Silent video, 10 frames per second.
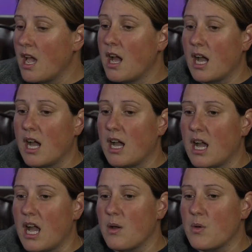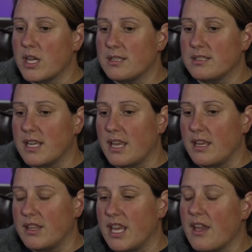I want to say
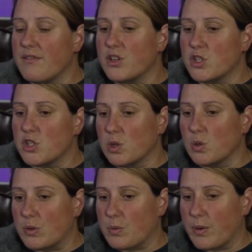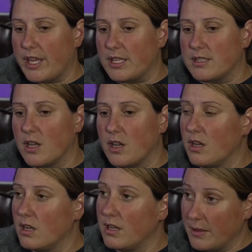the average alert rate. When you say
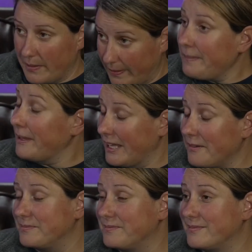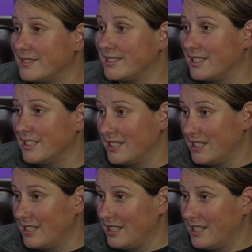unit, how many, is that a
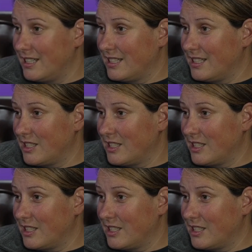room or is that?